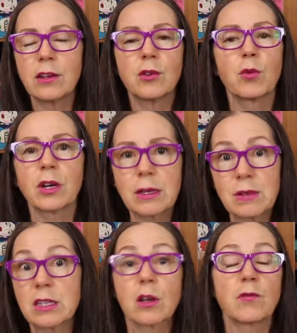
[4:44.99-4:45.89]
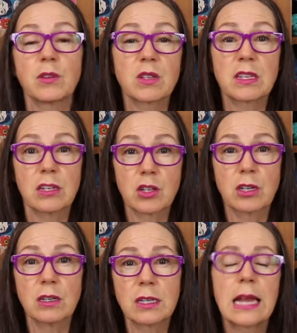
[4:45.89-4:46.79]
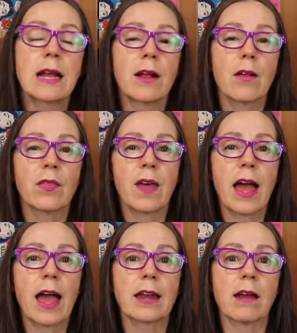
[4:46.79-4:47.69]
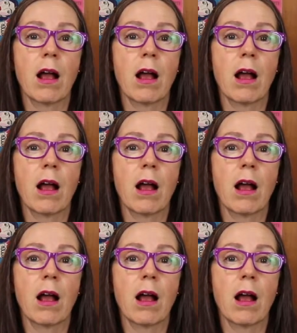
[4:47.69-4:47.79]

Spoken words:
you're working with so few stitches that